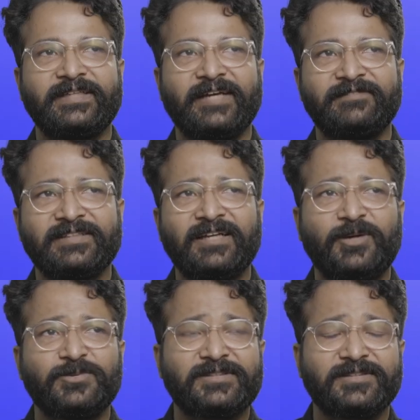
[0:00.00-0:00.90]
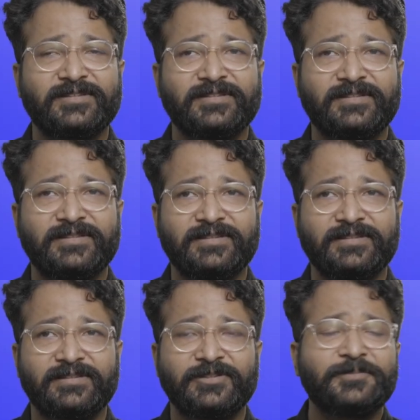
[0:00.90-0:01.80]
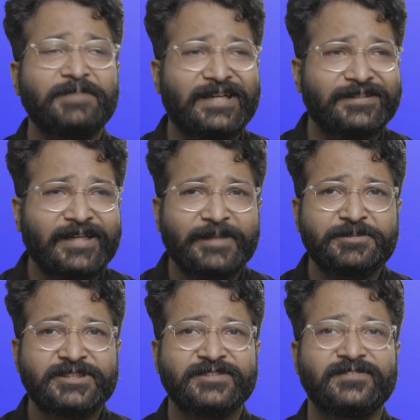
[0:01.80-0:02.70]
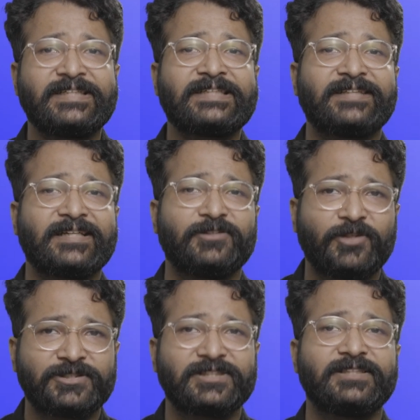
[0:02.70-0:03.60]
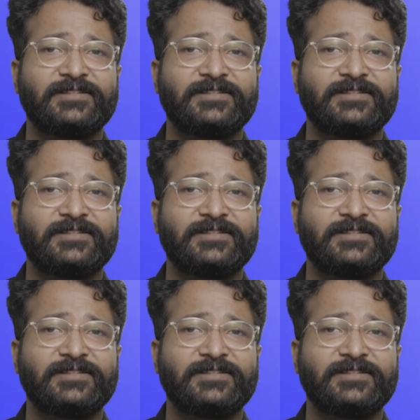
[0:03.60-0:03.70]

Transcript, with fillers: have encountered, you know, paradigm shifting technological